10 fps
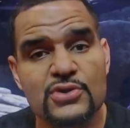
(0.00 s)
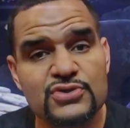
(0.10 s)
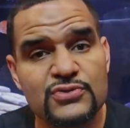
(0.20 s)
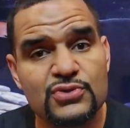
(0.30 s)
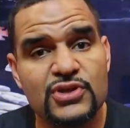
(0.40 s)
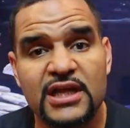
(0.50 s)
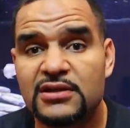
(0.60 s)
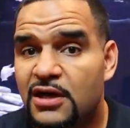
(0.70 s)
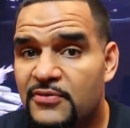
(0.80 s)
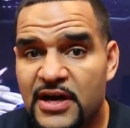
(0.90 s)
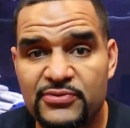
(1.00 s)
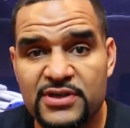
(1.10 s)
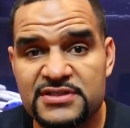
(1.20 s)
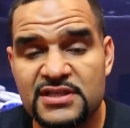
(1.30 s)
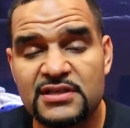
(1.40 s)
those of you that love
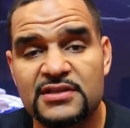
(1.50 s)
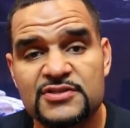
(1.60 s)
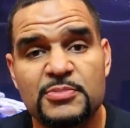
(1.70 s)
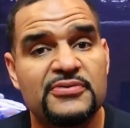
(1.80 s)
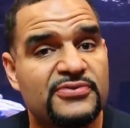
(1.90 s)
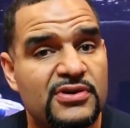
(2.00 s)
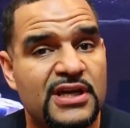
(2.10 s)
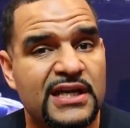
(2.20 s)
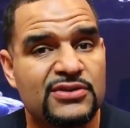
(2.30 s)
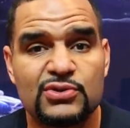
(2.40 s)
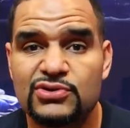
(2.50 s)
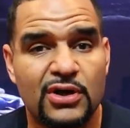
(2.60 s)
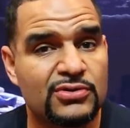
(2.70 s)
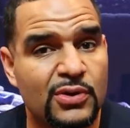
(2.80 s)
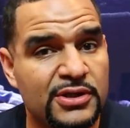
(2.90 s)
African cichlids but feel like you
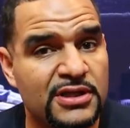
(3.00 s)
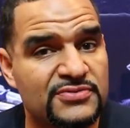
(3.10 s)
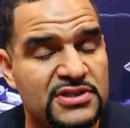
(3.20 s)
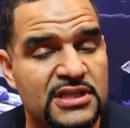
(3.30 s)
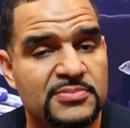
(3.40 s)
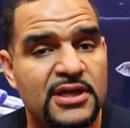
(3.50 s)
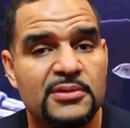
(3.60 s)
don't know enough to keep